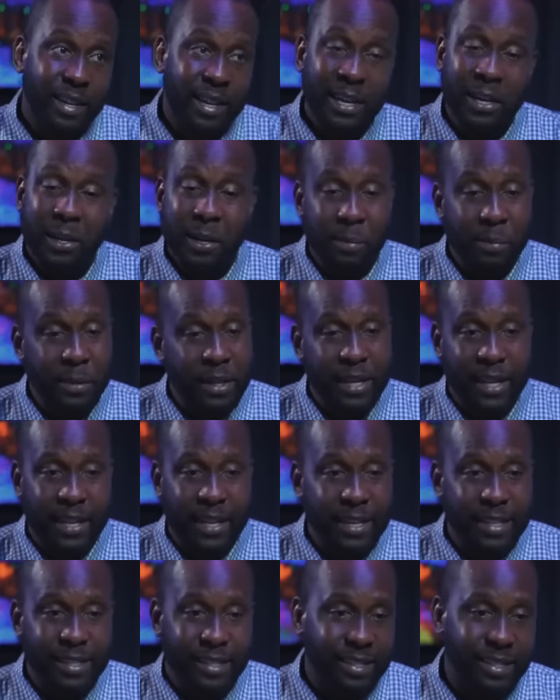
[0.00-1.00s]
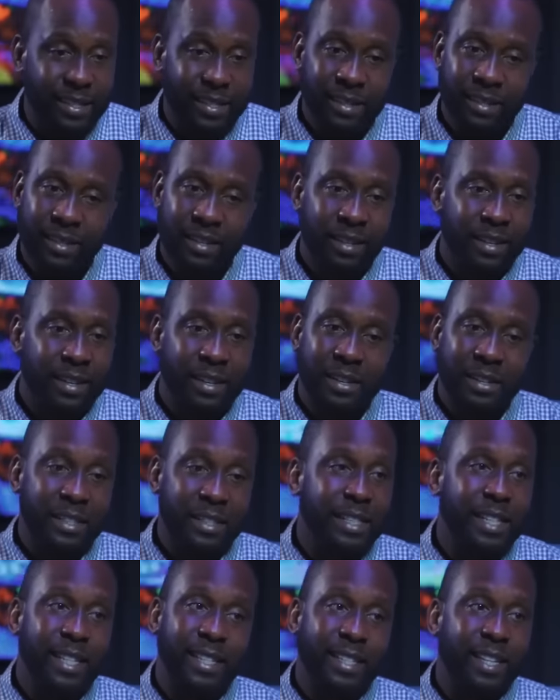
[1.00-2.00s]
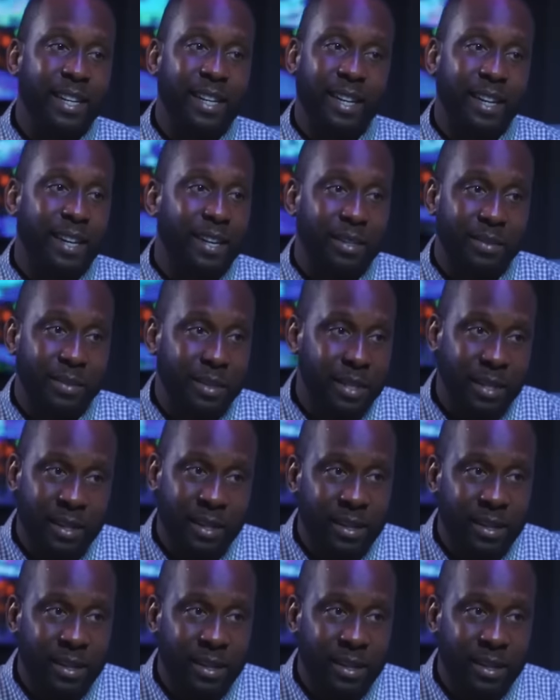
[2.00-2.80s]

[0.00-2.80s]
Any company that gets it really change their lives.